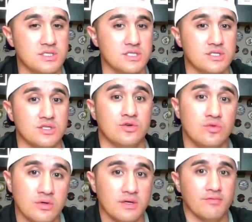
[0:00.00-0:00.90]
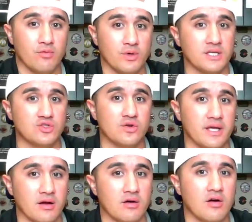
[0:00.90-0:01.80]
to do if when they join
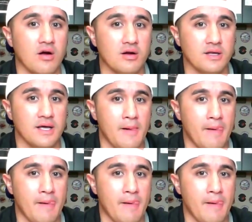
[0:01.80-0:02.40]
the Air Guard